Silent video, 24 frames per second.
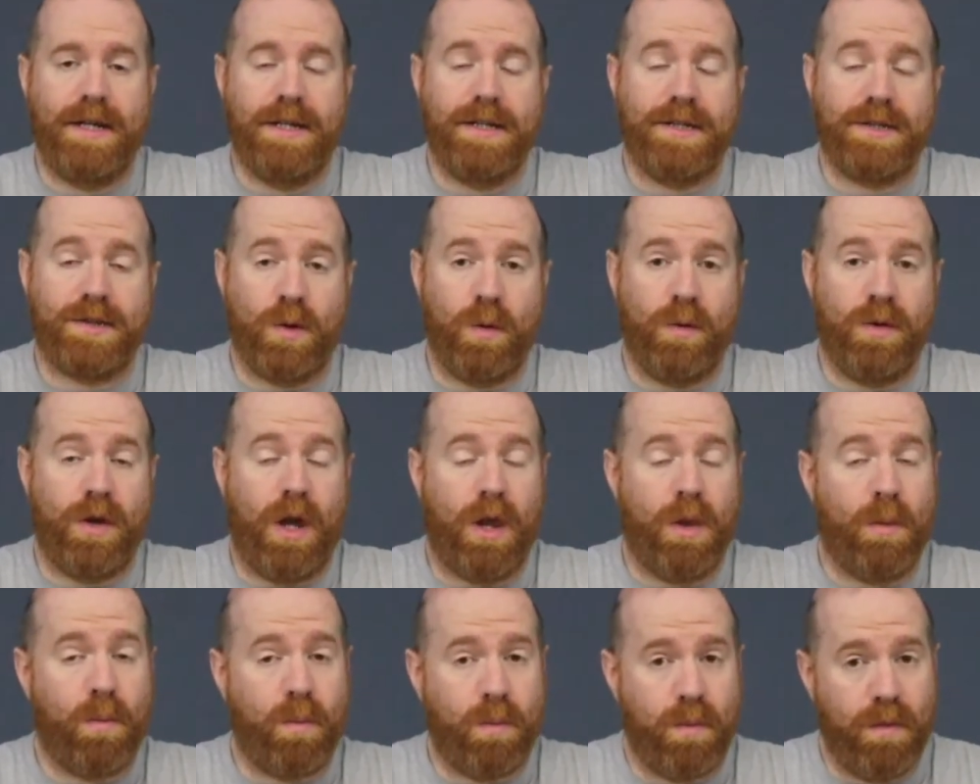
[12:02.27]
So
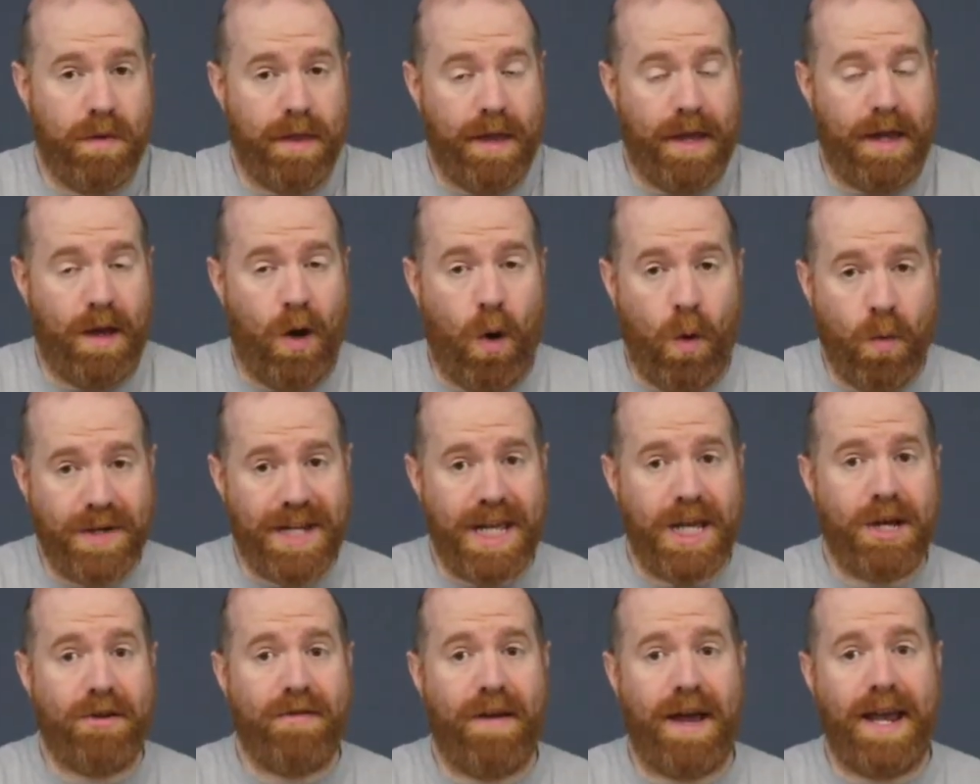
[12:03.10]
now the
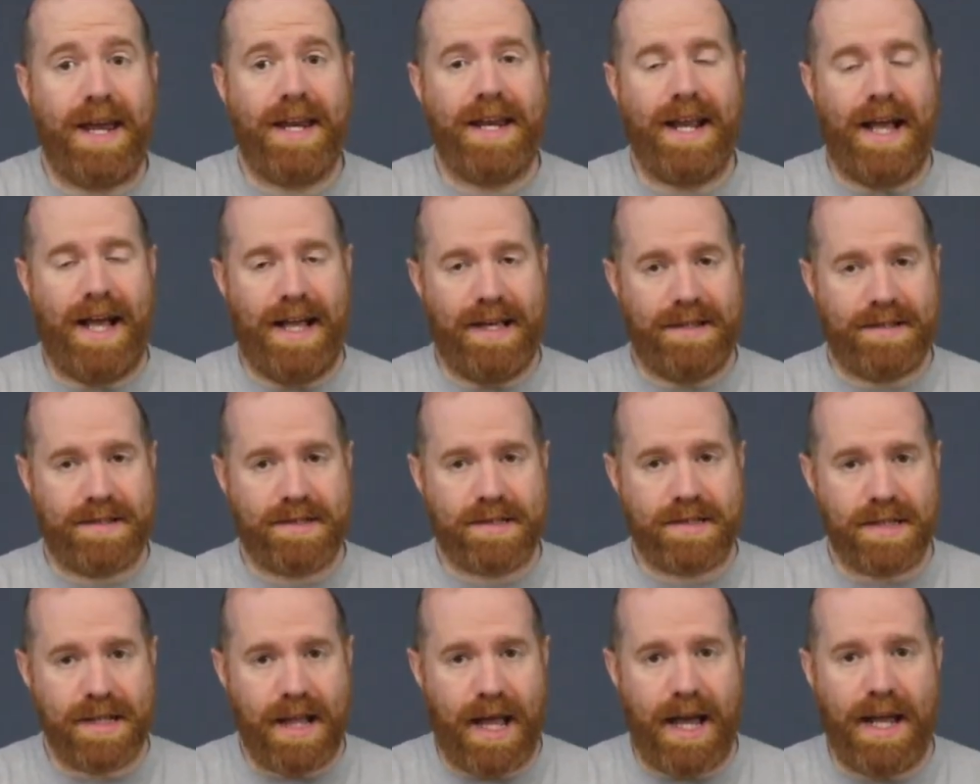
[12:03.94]
OD Green is
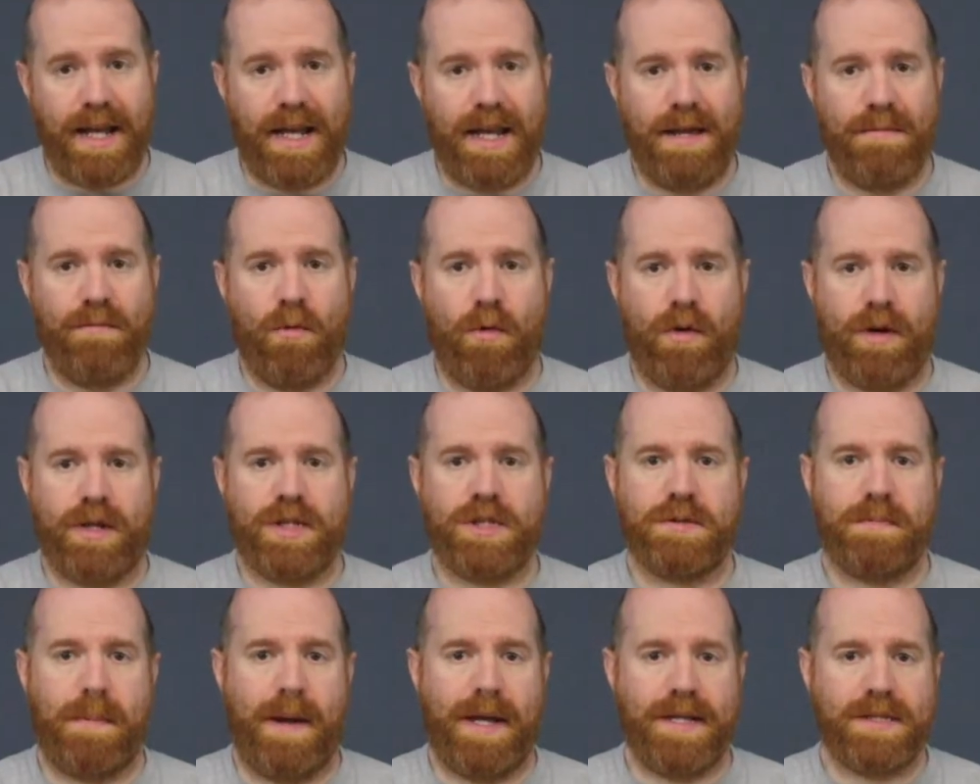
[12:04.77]
slightly more
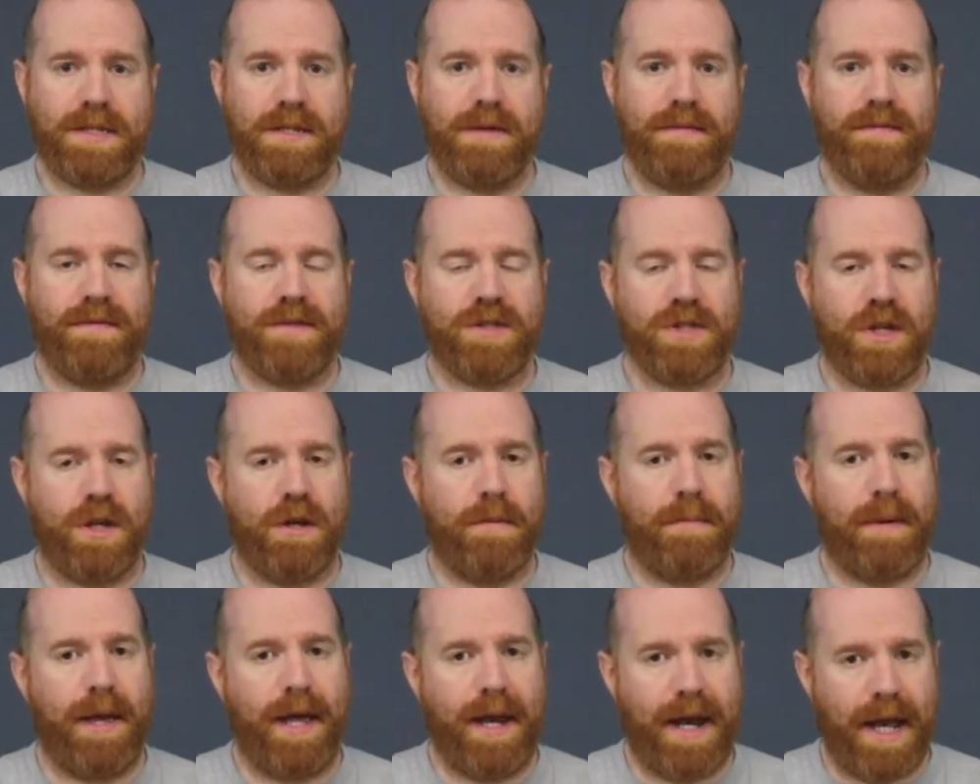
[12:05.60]
expensive. It's going
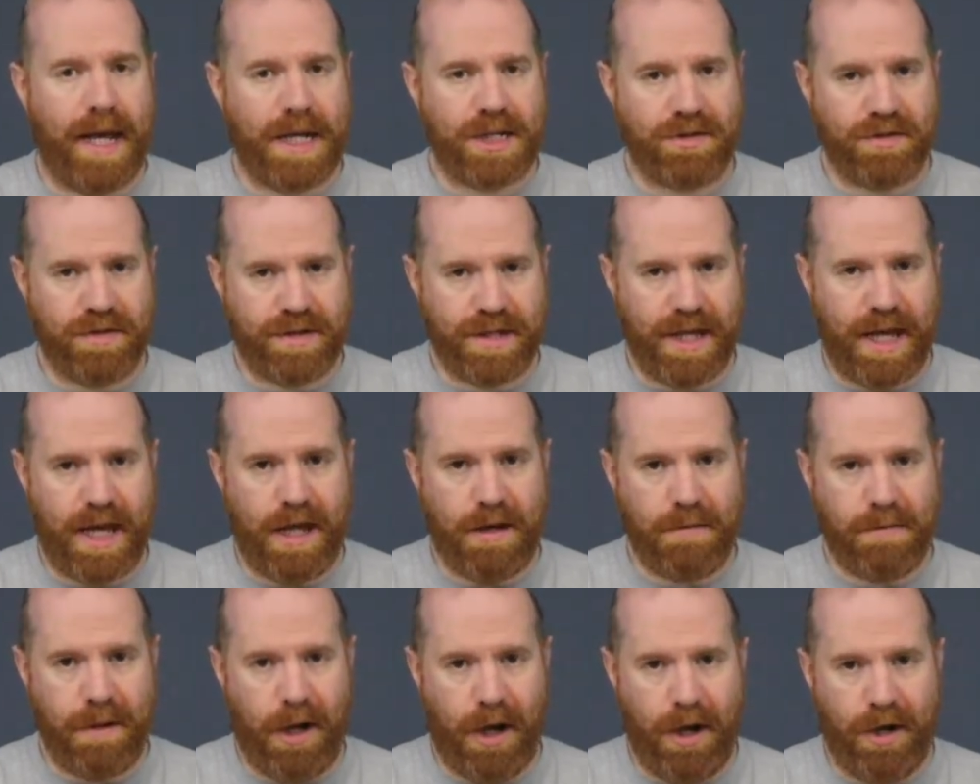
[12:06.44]
to be an extra
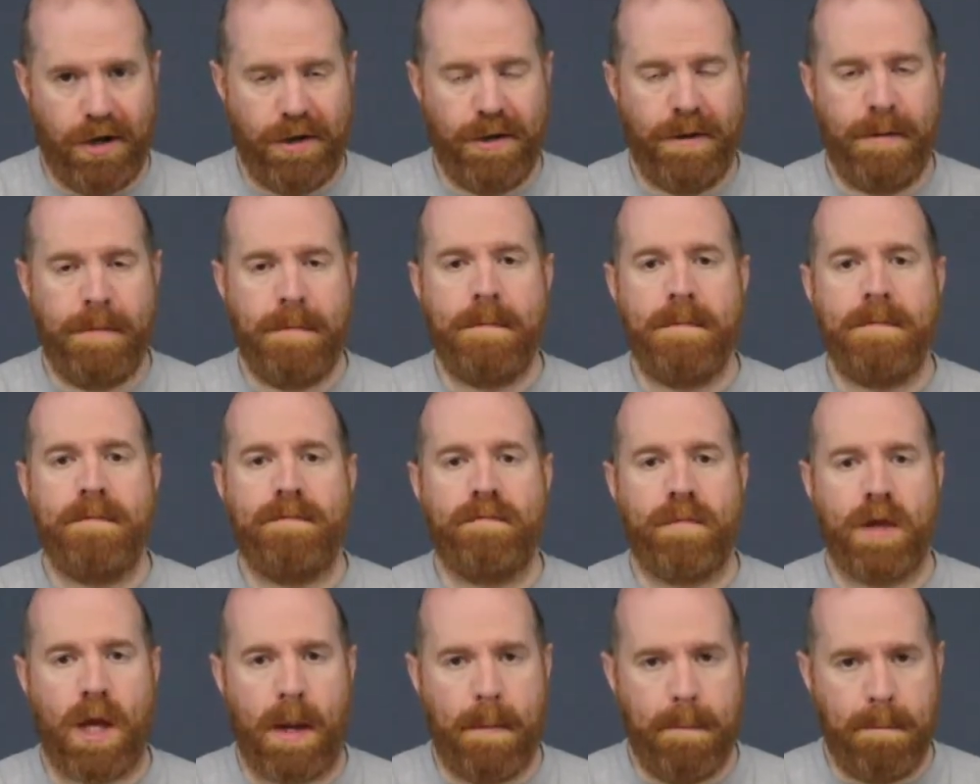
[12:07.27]
£10,
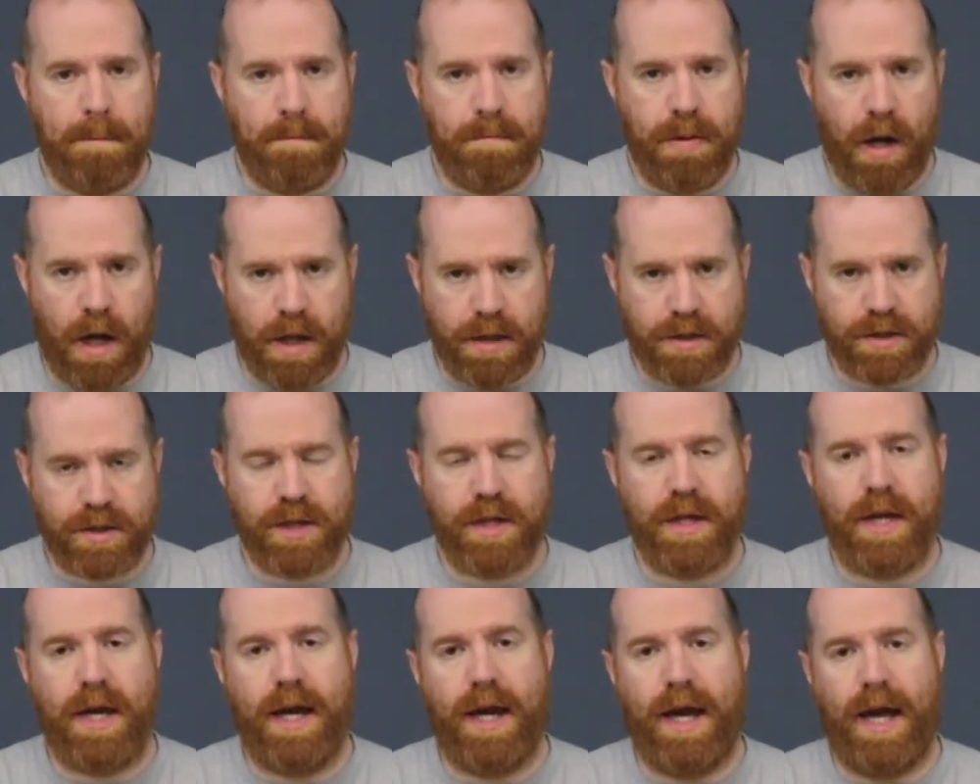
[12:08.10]
but
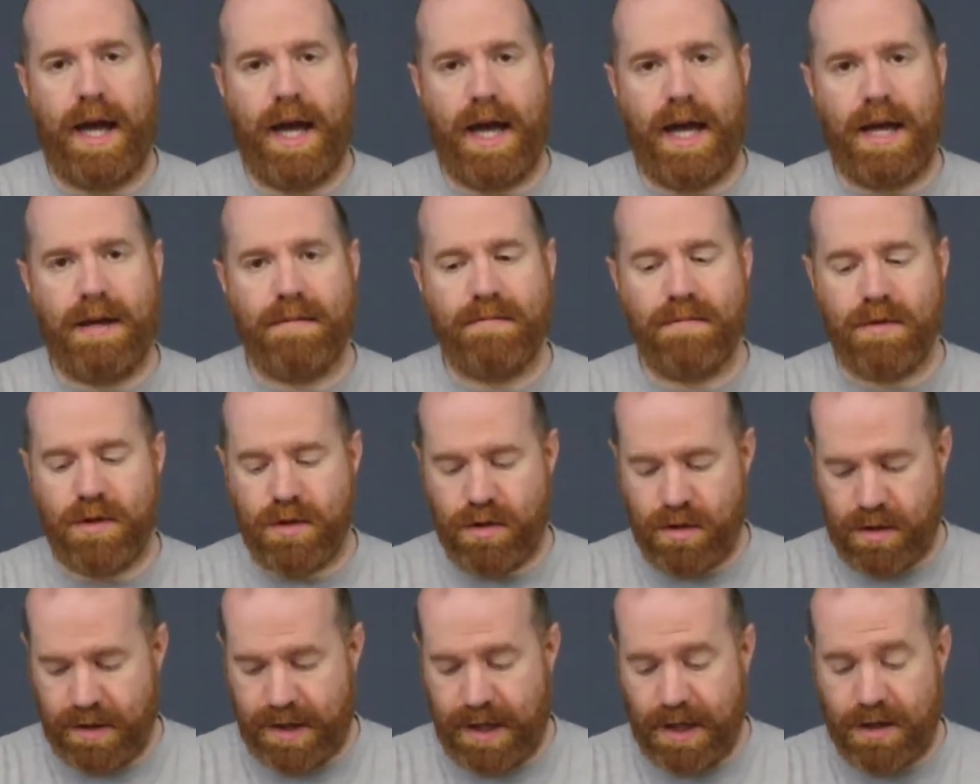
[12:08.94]

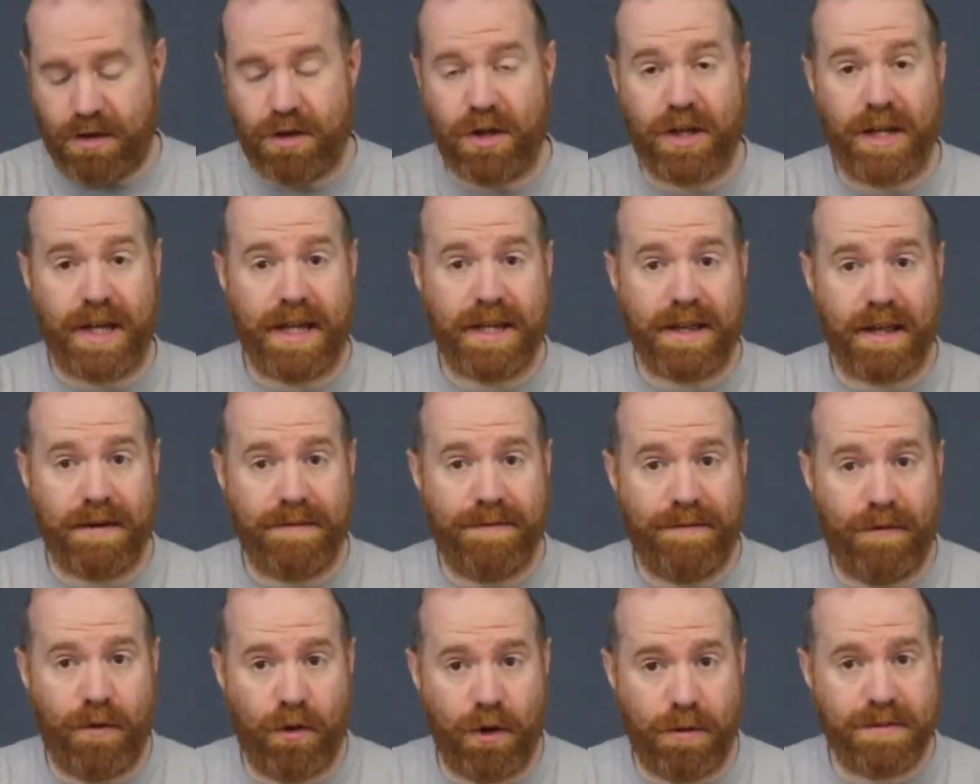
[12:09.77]
again, you're going to get that
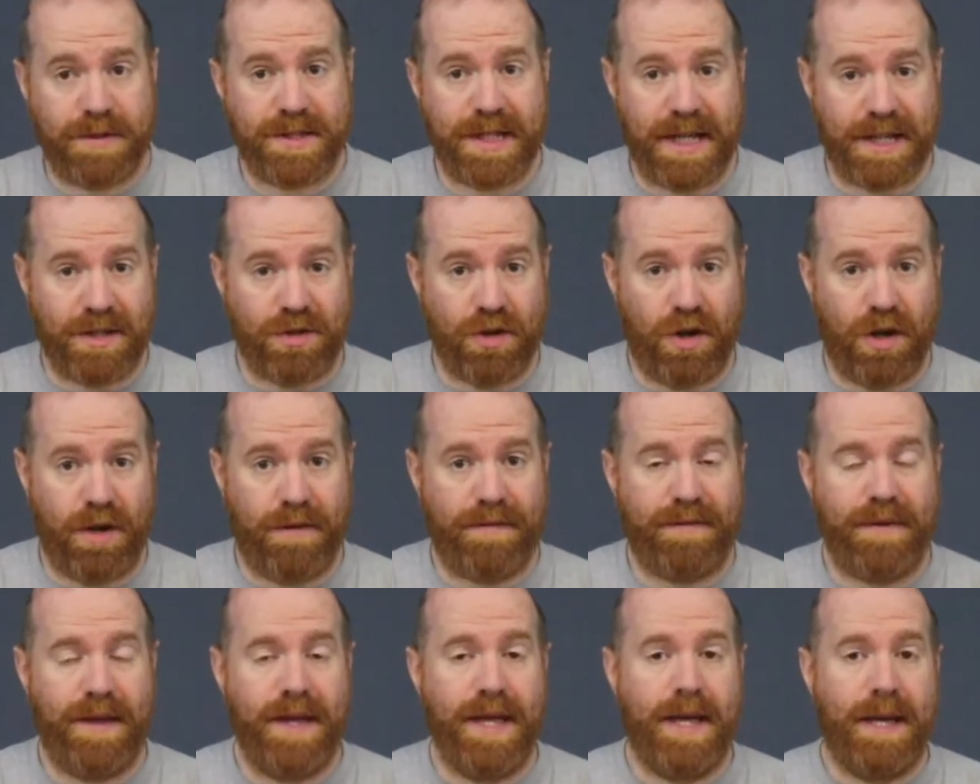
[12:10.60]
40%
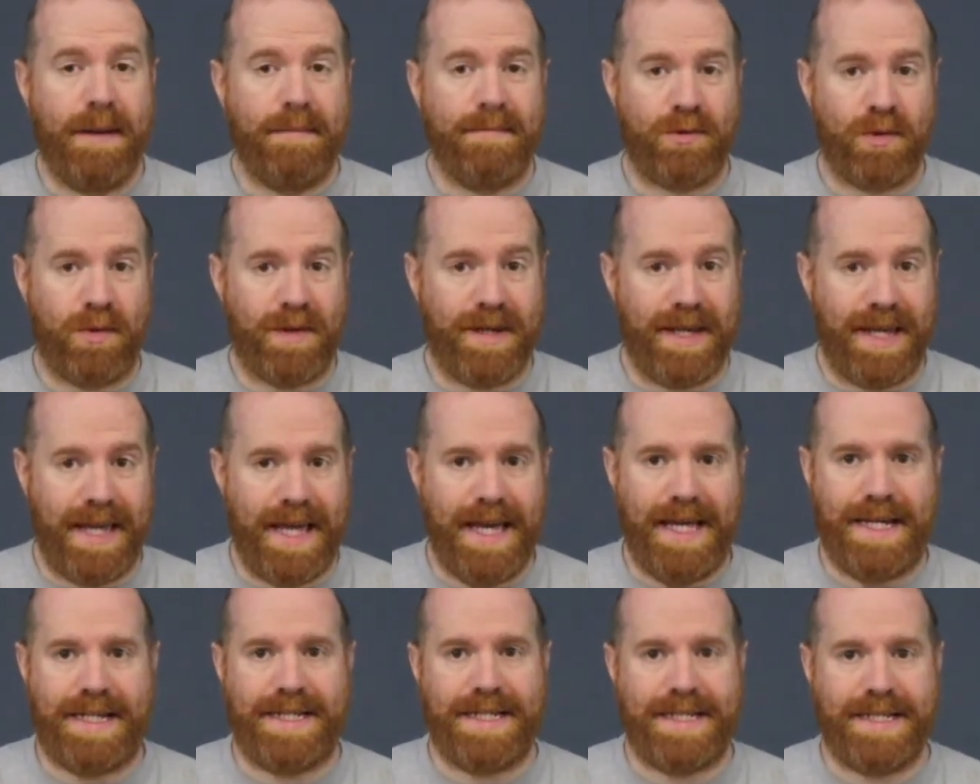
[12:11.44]
off between
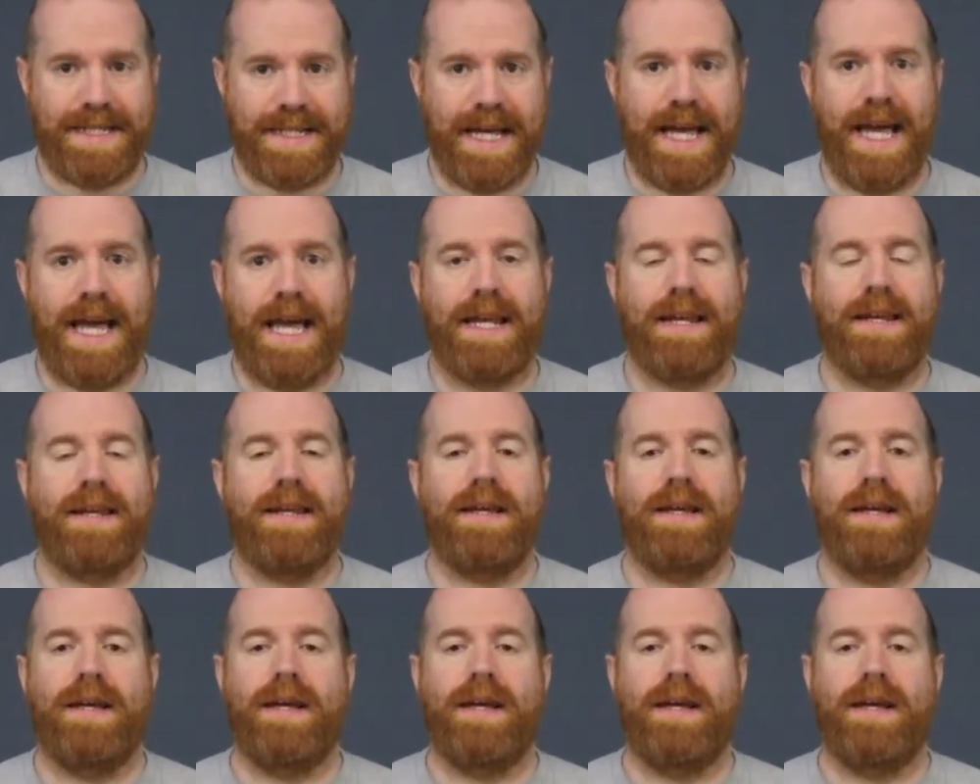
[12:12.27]
the 8 and 10